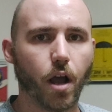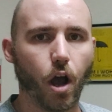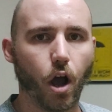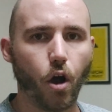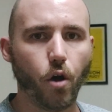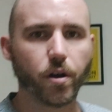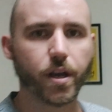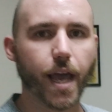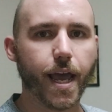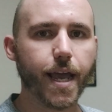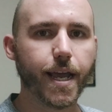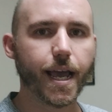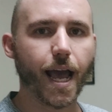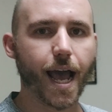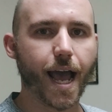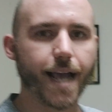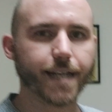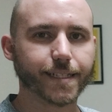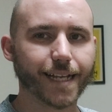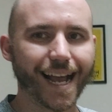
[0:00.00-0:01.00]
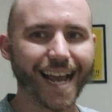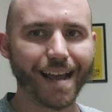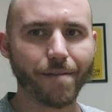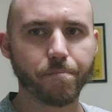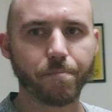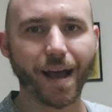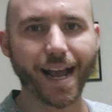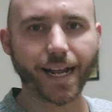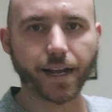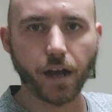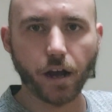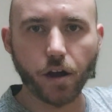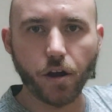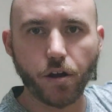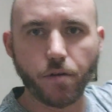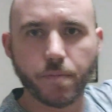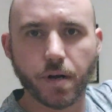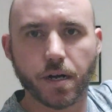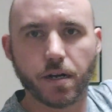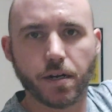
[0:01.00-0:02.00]
Okay guys, I am back
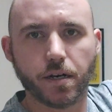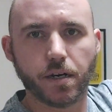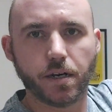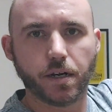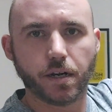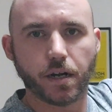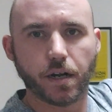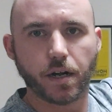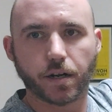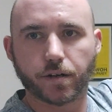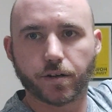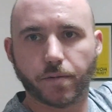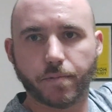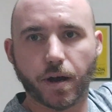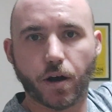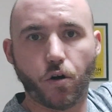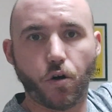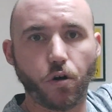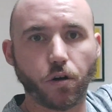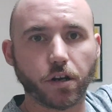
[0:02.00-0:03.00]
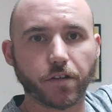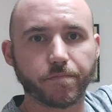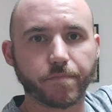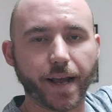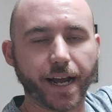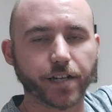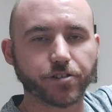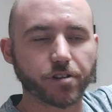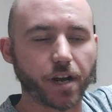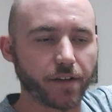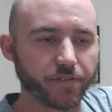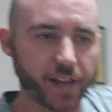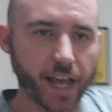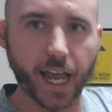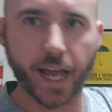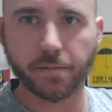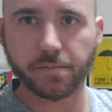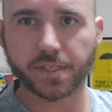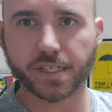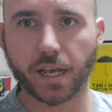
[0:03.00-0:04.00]
home. Got my haul of Mega Drive
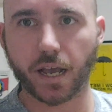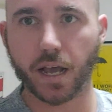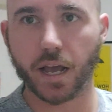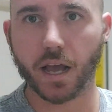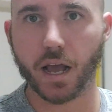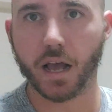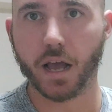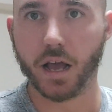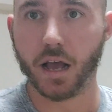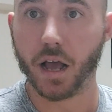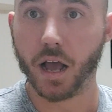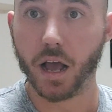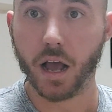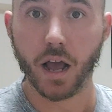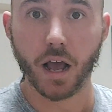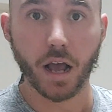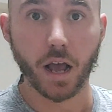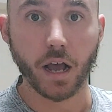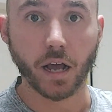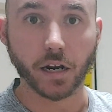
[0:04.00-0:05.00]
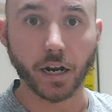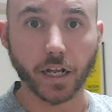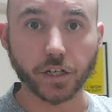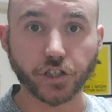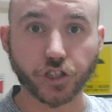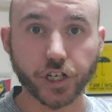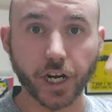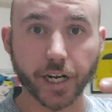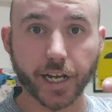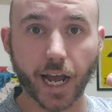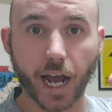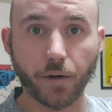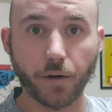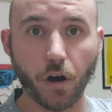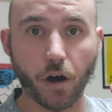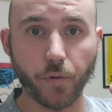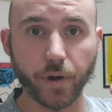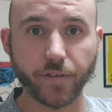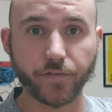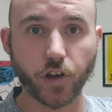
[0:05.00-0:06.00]
games. Let's check out
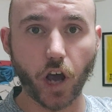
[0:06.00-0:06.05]
what we've